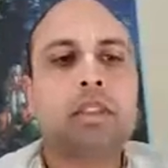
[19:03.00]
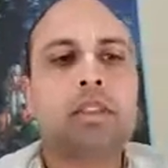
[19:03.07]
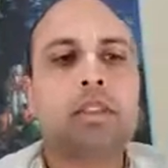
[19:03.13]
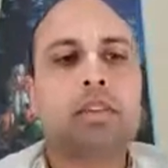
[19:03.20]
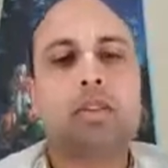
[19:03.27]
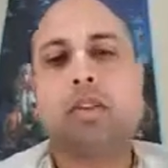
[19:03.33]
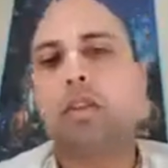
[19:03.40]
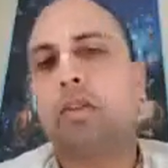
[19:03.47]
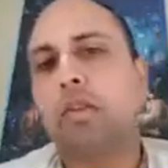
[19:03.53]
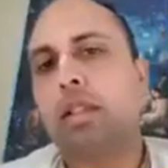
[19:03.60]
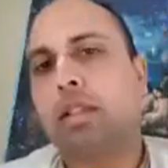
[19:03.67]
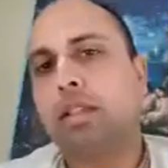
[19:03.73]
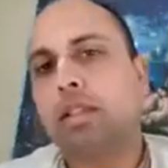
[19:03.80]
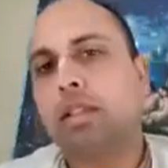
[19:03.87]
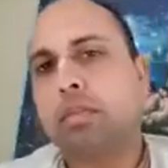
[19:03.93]
there's no
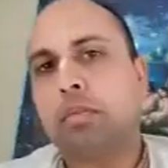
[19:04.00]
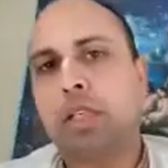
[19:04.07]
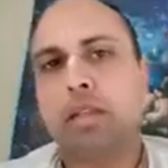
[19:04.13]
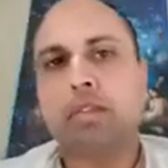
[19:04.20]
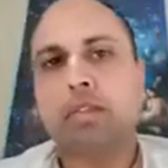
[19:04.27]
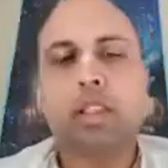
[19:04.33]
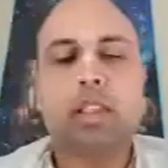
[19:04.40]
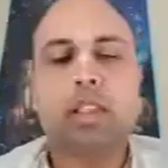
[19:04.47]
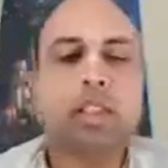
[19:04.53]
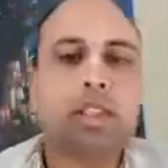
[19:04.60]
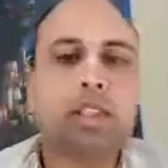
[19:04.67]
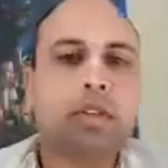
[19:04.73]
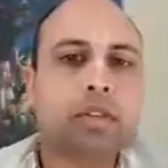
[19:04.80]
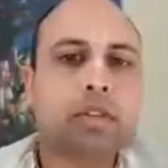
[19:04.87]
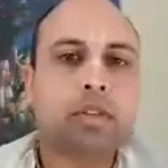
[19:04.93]
way that the Mayavadi can
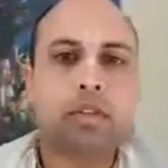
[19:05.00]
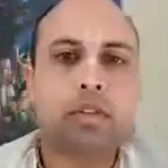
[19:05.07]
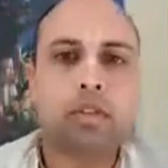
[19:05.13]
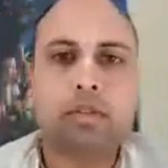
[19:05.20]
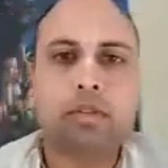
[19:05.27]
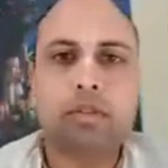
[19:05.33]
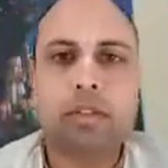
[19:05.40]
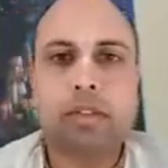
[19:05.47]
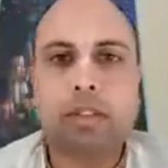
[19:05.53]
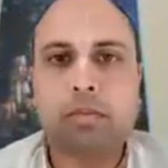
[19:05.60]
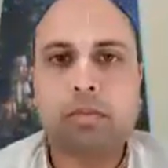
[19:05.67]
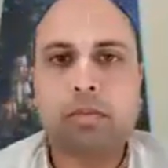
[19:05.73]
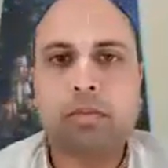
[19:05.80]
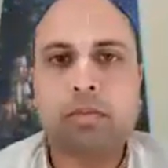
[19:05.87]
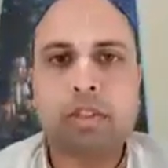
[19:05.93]
ever attain
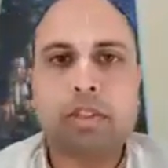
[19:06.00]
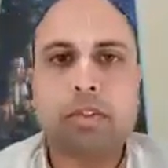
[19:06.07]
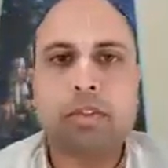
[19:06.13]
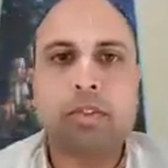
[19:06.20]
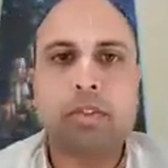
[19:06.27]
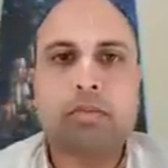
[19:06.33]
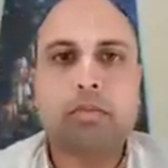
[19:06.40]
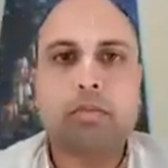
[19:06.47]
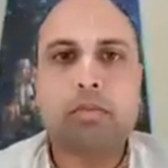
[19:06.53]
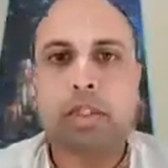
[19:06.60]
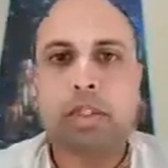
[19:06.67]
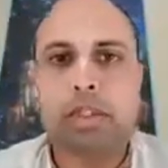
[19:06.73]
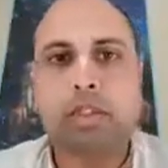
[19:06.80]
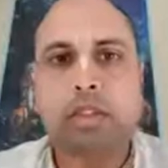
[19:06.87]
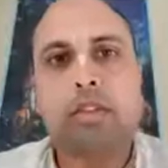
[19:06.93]
perfection
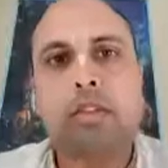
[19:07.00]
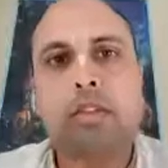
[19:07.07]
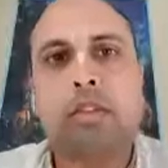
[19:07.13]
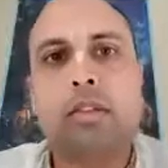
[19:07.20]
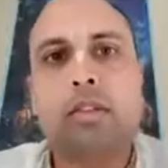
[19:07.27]
by this.